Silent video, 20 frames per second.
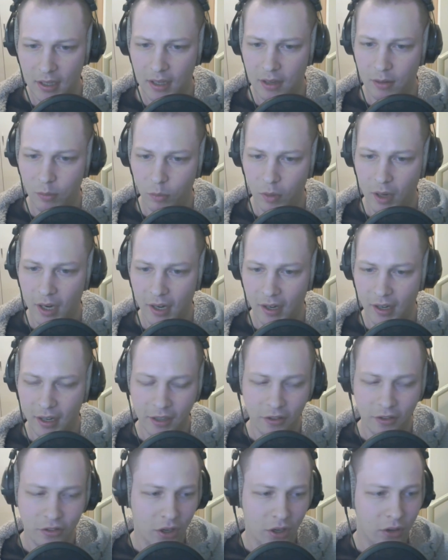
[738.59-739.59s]
where it
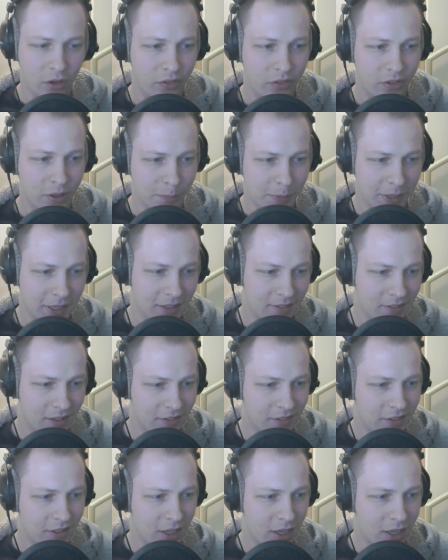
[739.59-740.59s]
shows the bidding
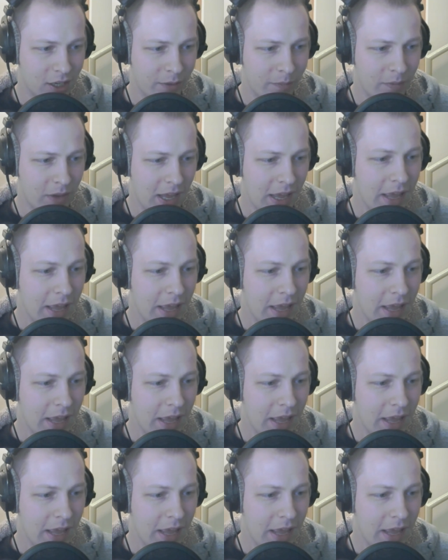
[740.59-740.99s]
system